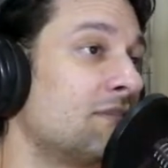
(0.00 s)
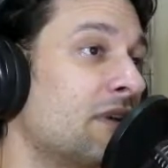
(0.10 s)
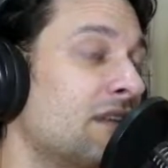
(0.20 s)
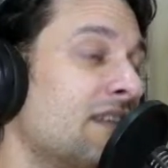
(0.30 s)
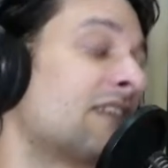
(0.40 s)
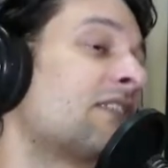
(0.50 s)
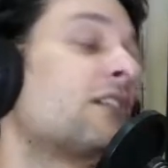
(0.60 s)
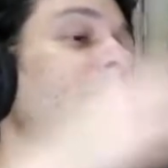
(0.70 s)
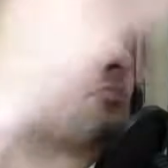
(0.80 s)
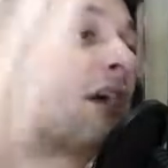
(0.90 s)
but it's a
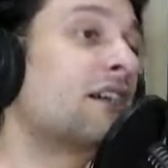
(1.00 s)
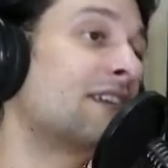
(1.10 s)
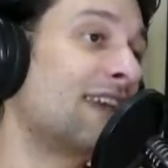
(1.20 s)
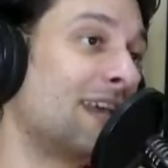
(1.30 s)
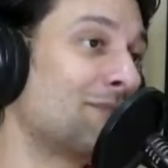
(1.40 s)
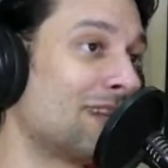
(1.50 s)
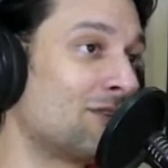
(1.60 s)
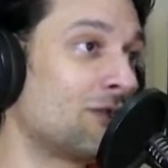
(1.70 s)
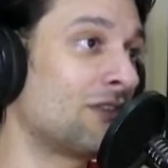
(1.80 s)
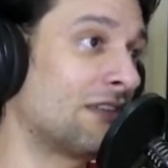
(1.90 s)
third-party game
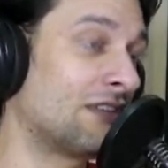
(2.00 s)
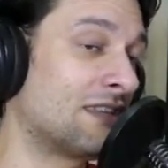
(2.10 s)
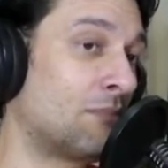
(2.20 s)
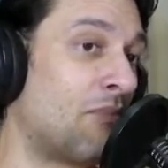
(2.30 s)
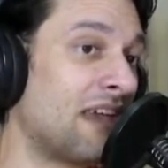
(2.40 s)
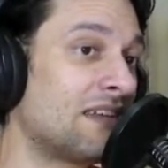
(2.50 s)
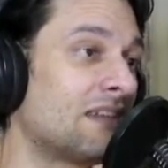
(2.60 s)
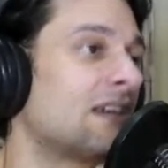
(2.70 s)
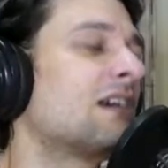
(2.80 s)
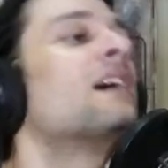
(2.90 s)
that uses the
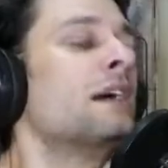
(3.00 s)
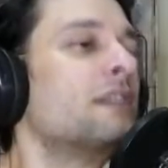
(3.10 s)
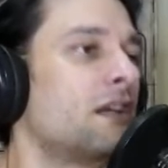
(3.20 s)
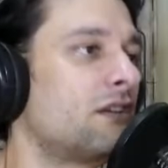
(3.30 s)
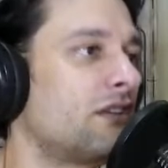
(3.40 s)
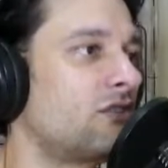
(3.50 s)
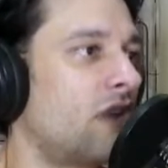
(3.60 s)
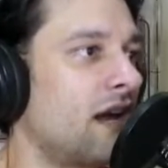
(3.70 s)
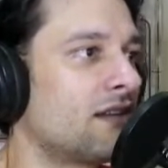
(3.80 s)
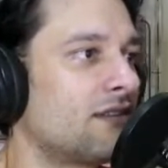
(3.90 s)
basic Dungeons &
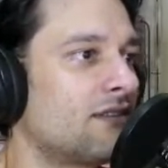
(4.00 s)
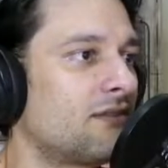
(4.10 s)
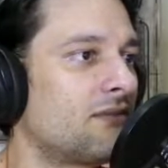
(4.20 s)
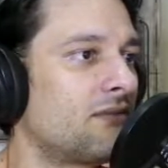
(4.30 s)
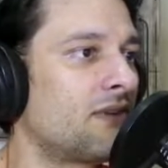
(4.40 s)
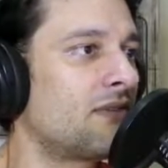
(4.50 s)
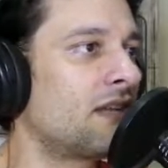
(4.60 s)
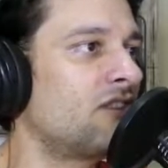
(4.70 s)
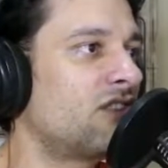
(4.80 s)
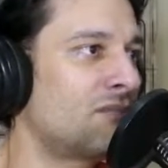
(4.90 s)
Dragons 5th
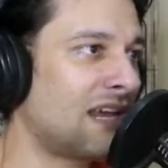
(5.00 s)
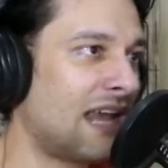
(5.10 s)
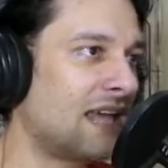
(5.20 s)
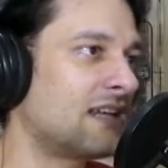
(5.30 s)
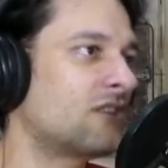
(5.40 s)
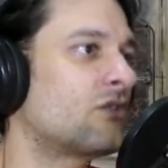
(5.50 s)
edition mechanic.